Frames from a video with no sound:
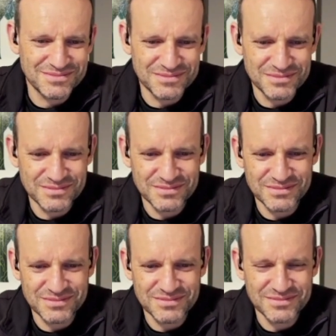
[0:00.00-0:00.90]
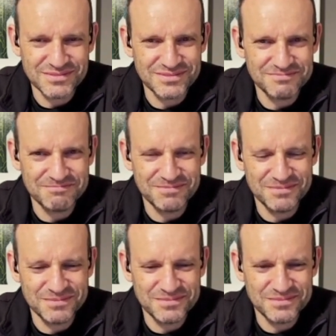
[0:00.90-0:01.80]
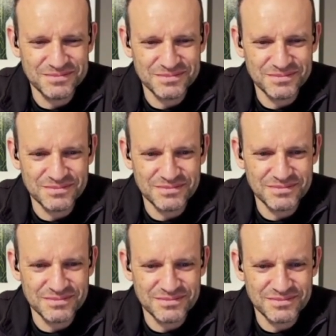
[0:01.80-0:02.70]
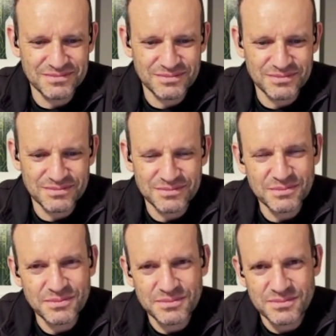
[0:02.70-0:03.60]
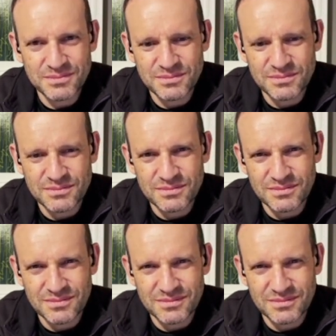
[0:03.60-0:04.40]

(not speaking)